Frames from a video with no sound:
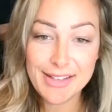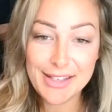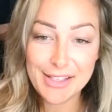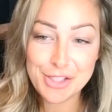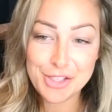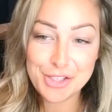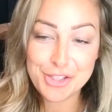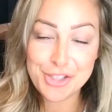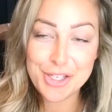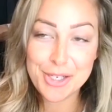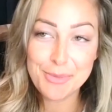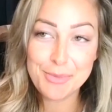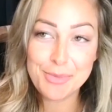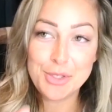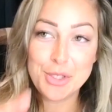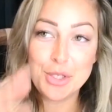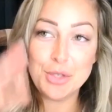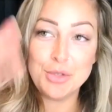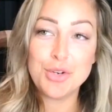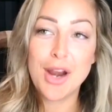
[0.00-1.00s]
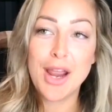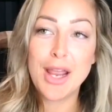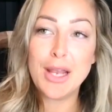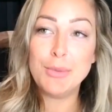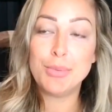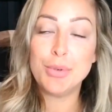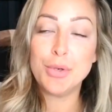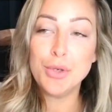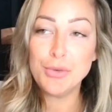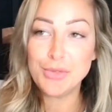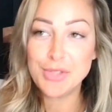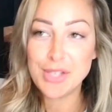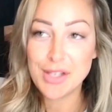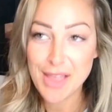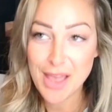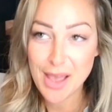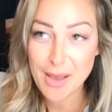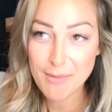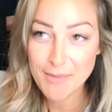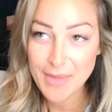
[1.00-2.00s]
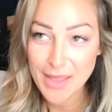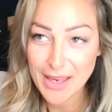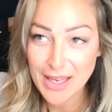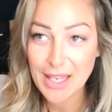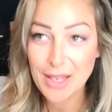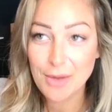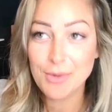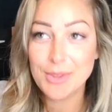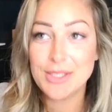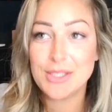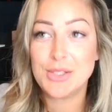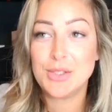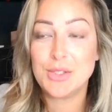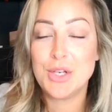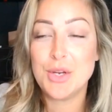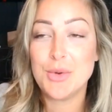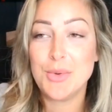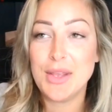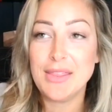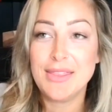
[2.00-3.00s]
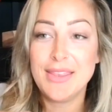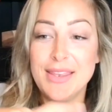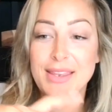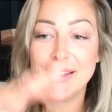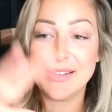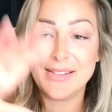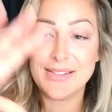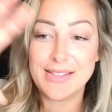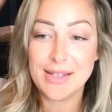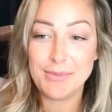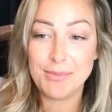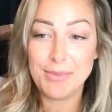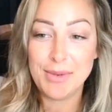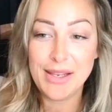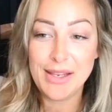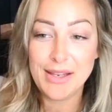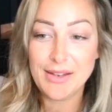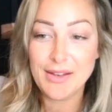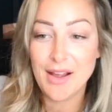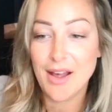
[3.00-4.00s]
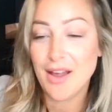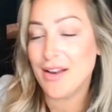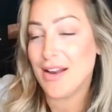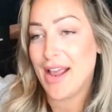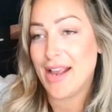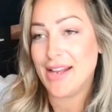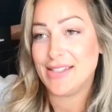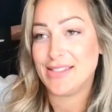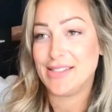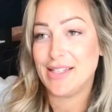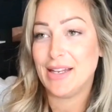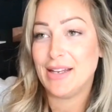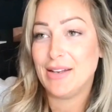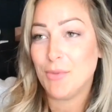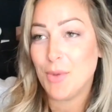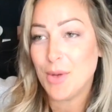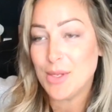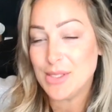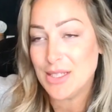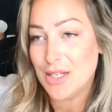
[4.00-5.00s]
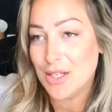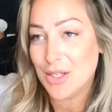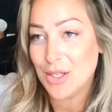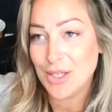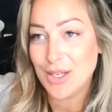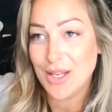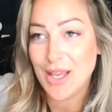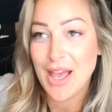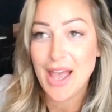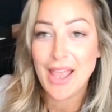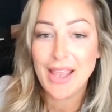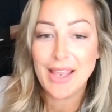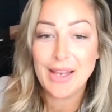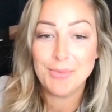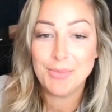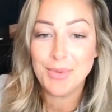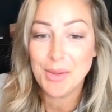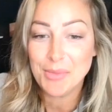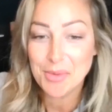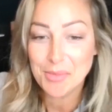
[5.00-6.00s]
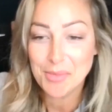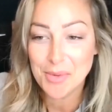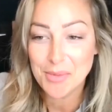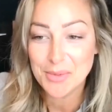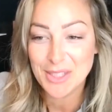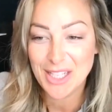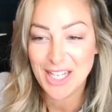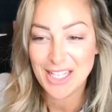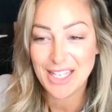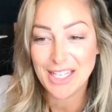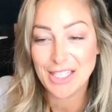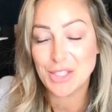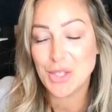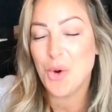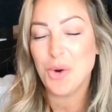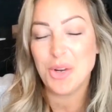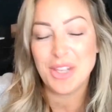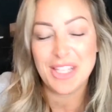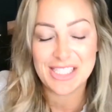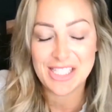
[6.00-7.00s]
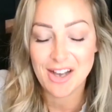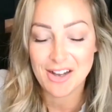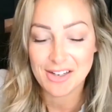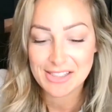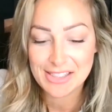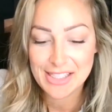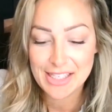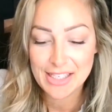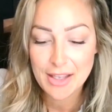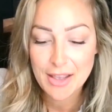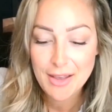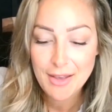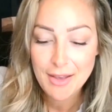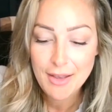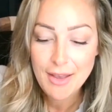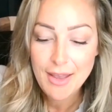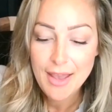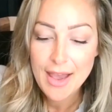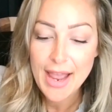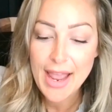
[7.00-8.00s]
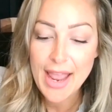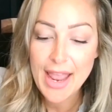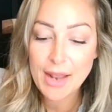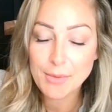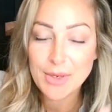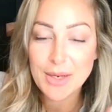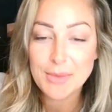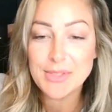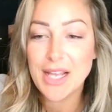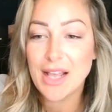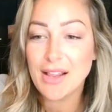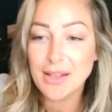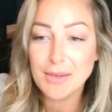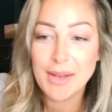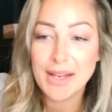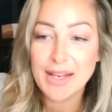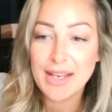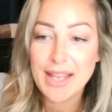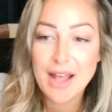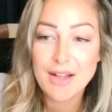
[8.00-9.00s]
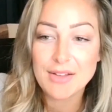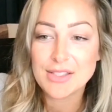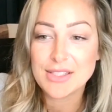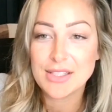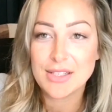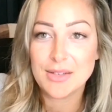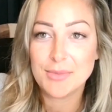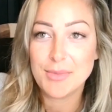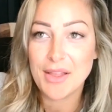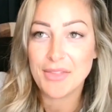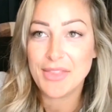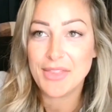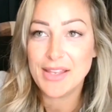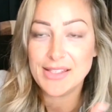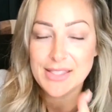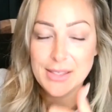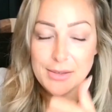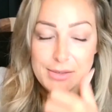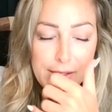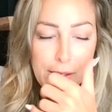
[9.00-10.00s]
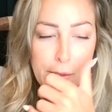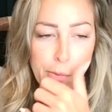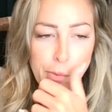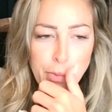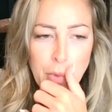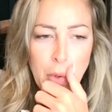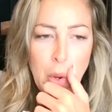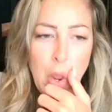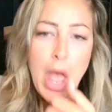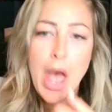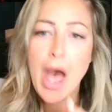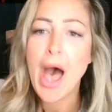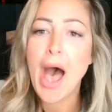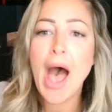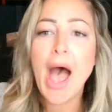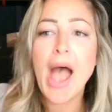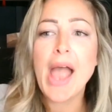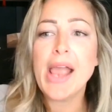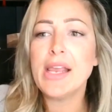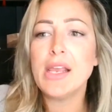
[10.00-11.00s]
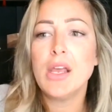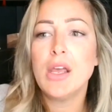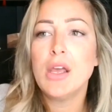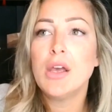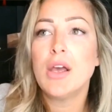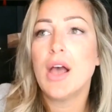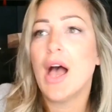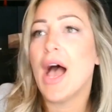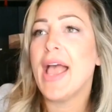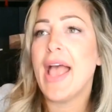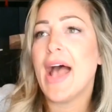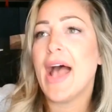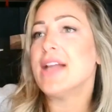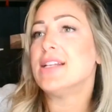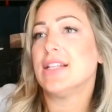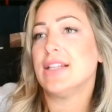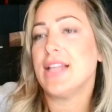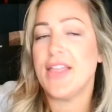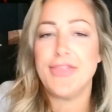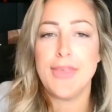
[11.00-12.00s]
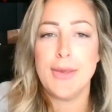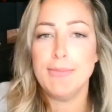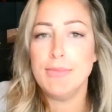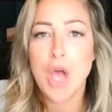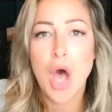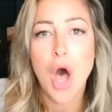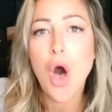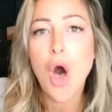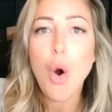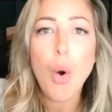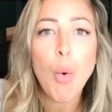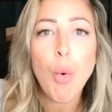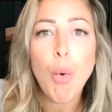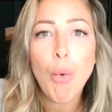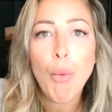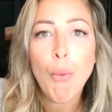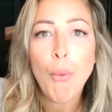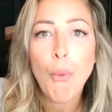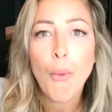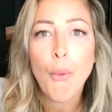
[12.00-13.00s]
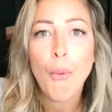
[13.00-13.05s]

relationship to try and prove to them that he was doing things and being not nice and wasn't a good guy and blah blah blah blah, like totally toxic. And when I'm telling my counselor about this, I was like, I I had to let them know